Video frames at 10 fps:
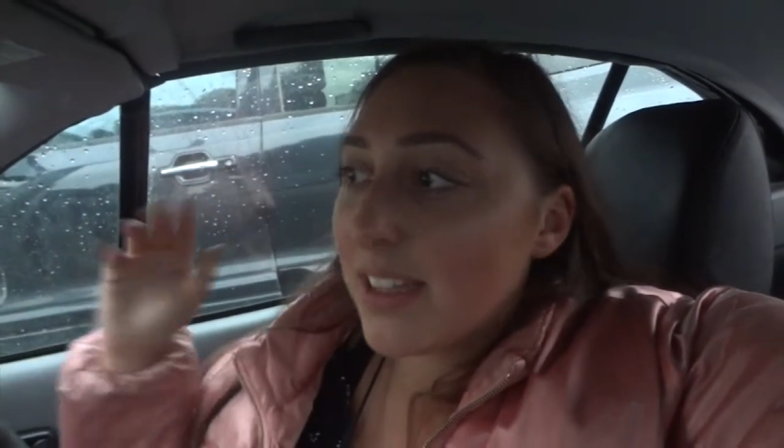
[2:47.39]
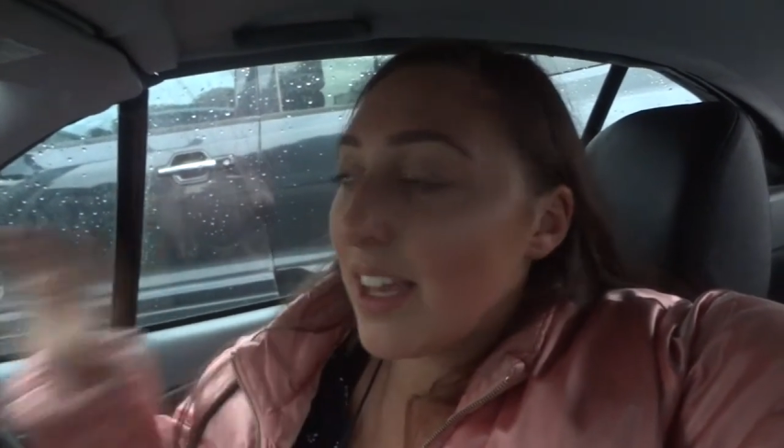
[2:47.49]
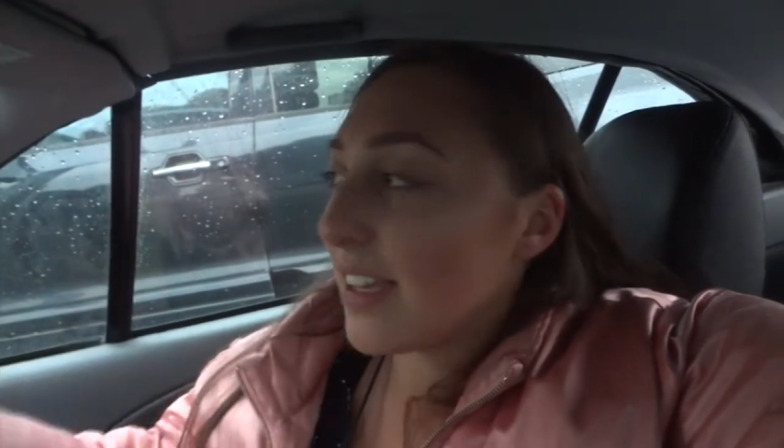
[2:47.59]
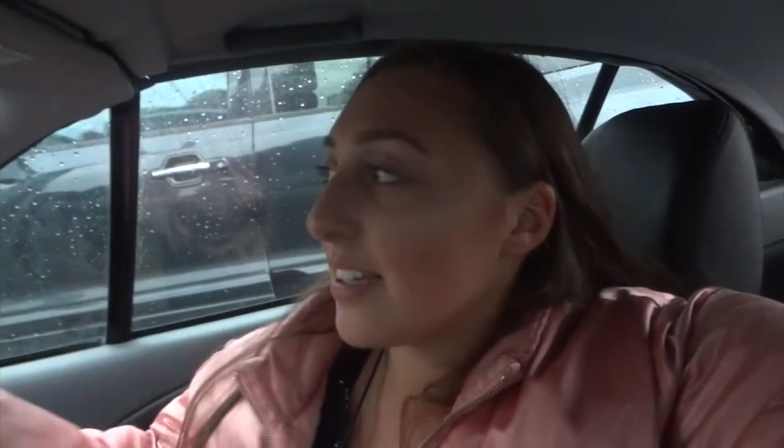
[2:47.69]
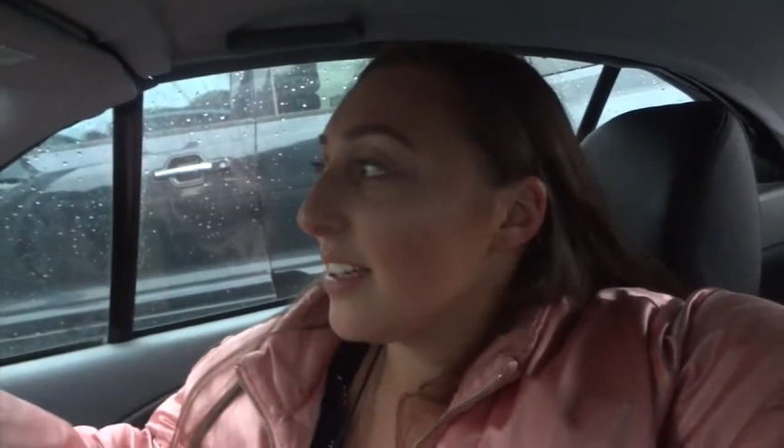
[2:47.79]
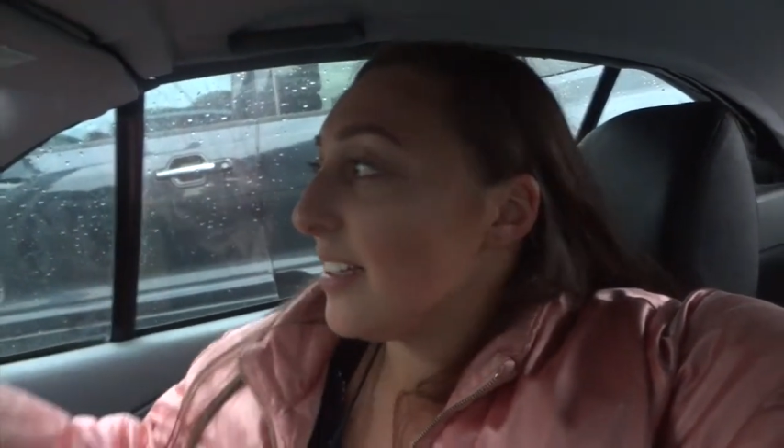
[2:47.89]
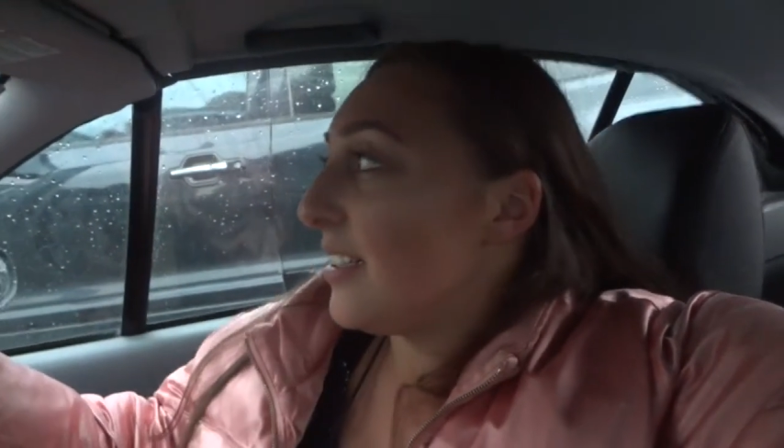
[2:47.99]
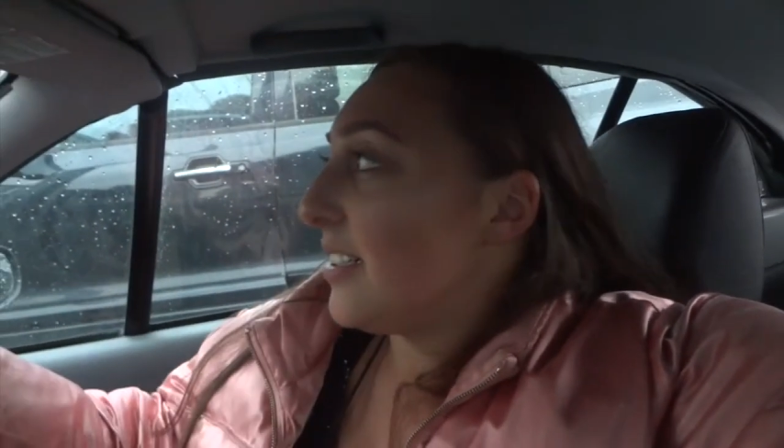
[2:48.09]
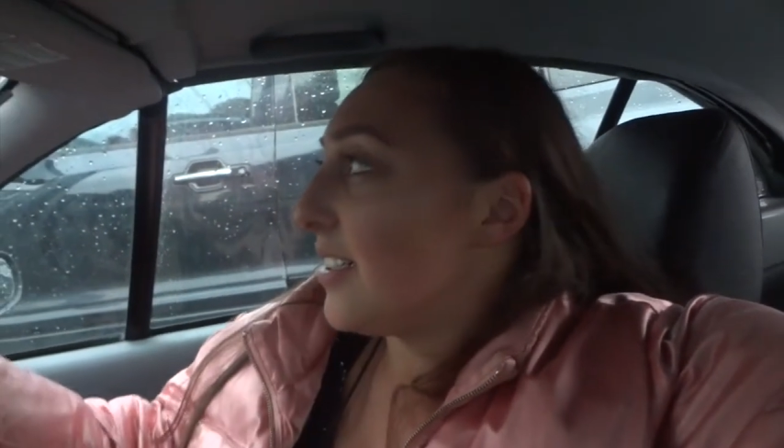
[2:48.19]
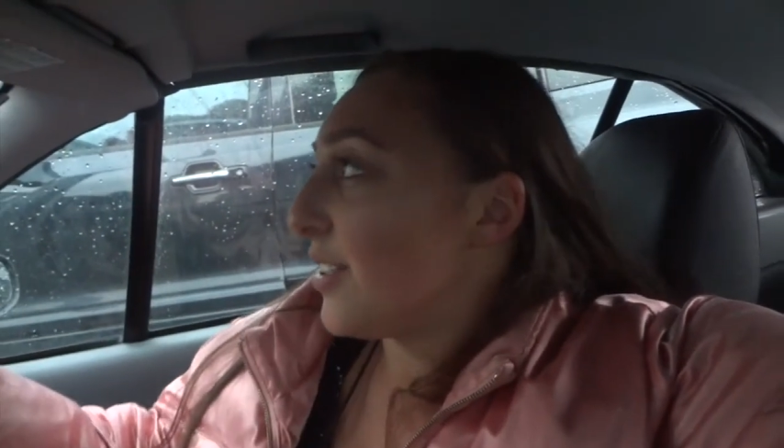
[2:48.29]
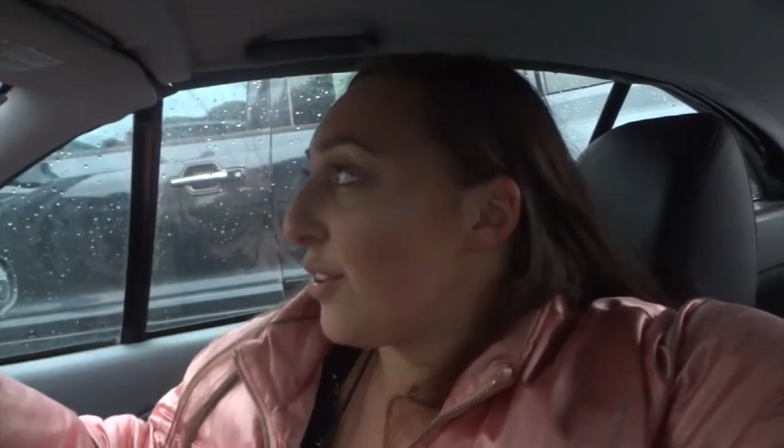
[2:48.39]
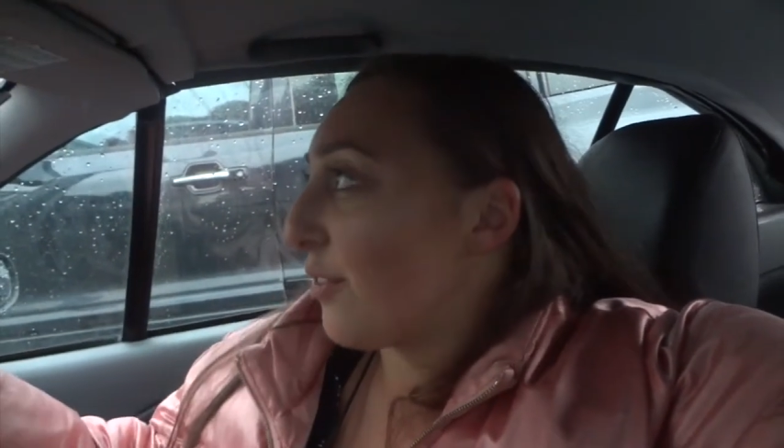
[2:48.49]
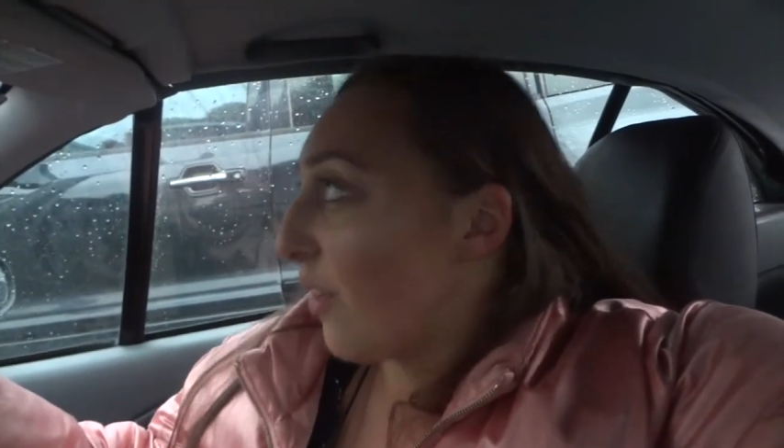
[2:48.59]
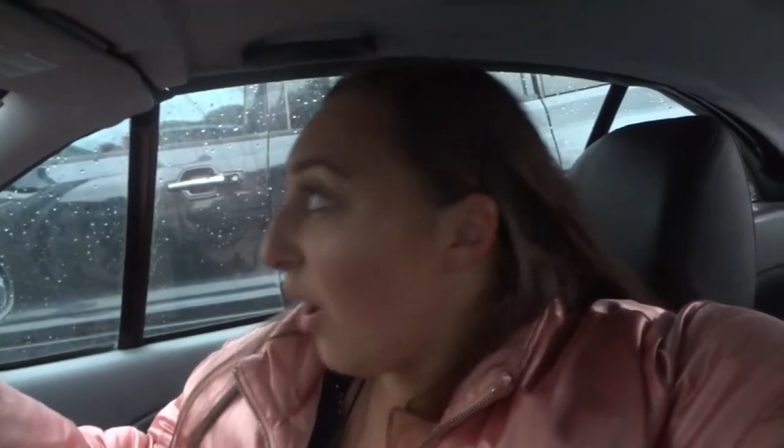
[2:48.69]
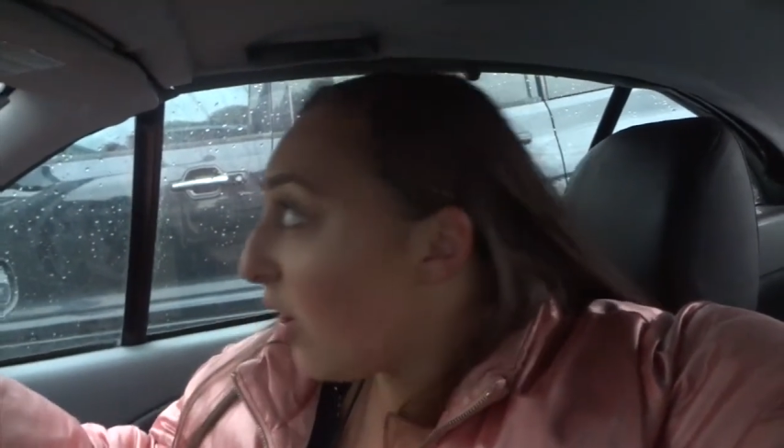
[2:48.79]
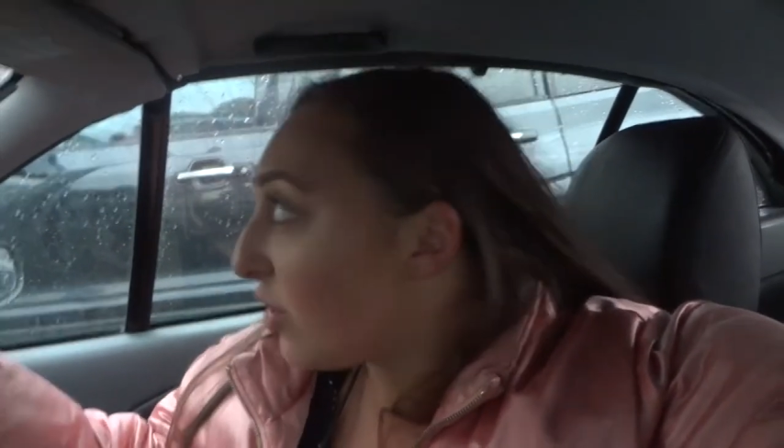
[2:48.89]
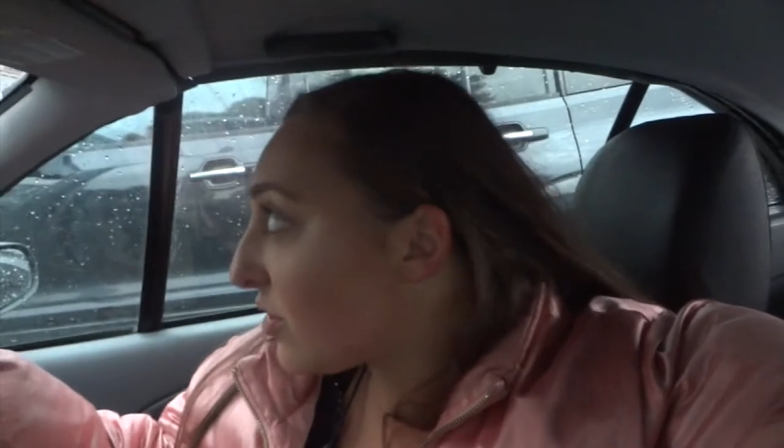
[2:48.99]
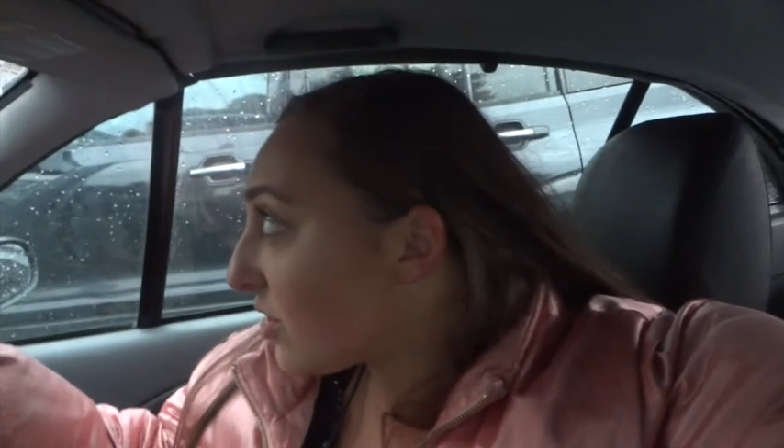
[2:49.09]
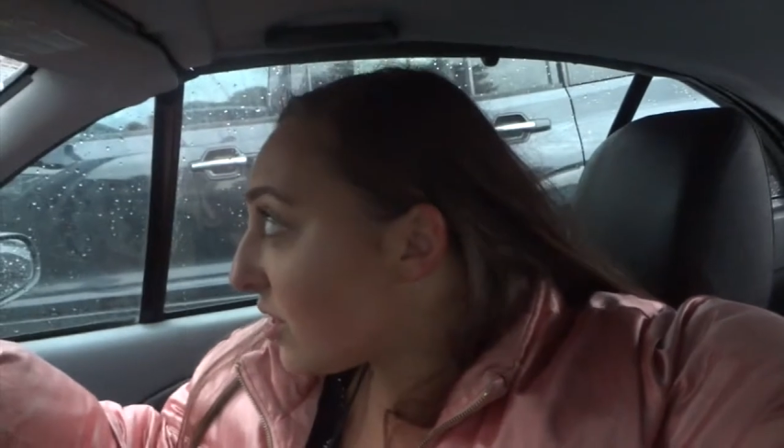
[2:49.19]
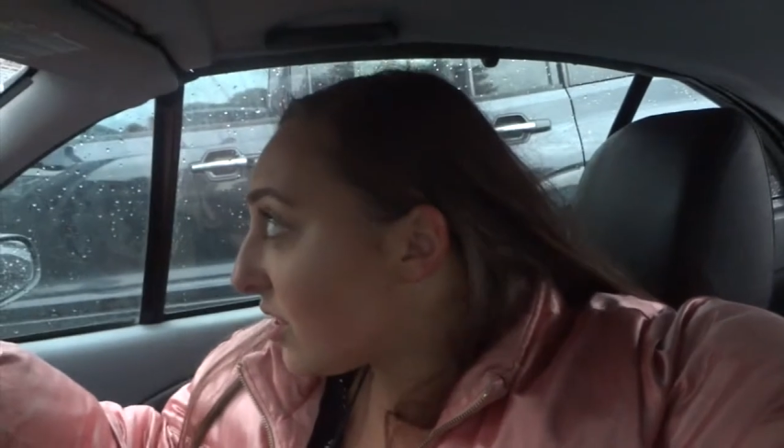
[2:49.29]
like
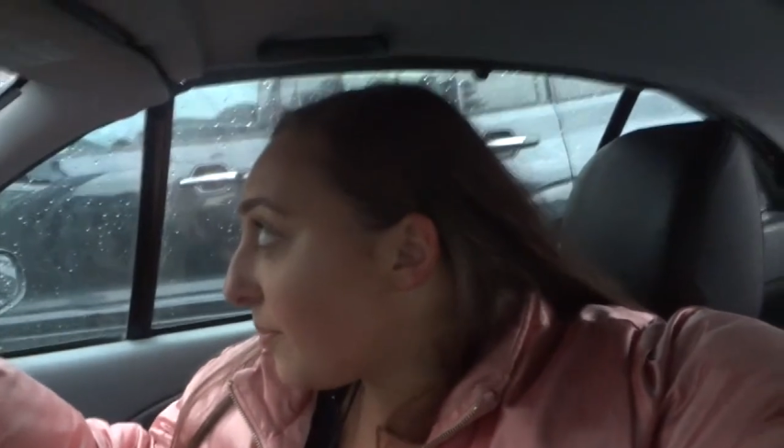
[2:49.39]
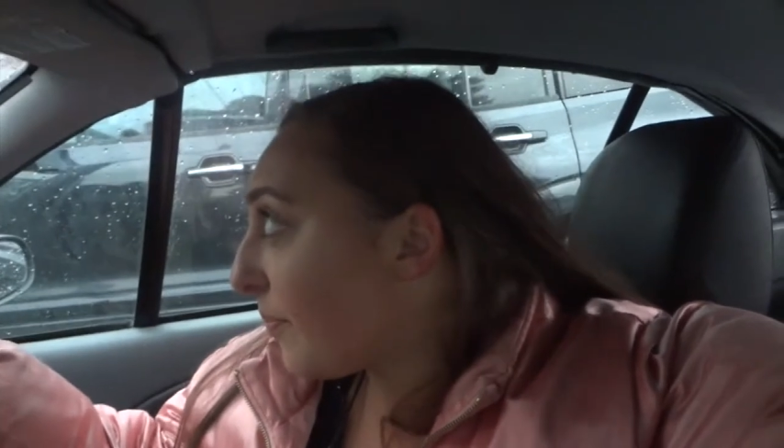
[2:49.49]
gross.